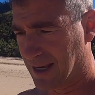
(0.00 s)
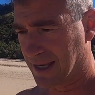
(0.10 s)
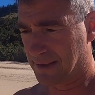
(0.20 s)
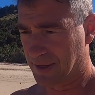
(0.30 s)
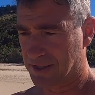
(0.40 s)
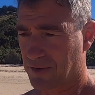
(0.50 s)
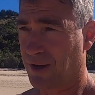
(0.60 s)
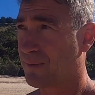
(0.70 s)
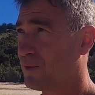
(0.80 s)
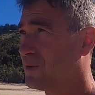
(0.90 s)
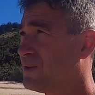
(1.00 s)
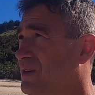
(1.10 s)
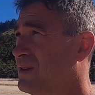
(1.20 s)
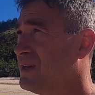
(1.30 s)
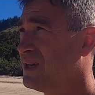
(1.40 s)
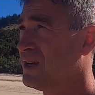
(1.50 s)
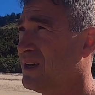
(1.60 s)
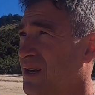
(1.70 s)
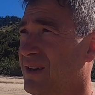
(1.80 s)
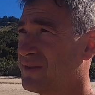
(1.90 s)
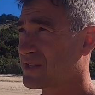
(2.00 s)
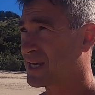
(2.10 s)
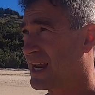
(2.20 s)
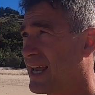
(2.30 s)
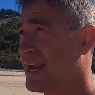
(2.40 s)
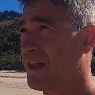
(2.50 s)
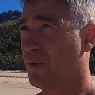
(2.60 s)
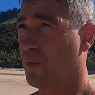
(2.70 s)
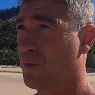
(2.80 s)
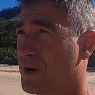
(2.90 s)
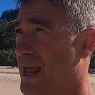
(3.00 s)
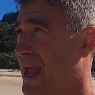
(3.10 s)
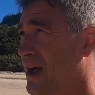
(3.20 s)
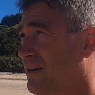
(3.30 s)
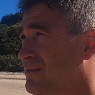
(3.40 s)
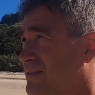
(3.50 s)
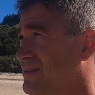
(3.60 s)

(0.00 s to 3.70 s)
In the meantime, we're just going to head out in the water now.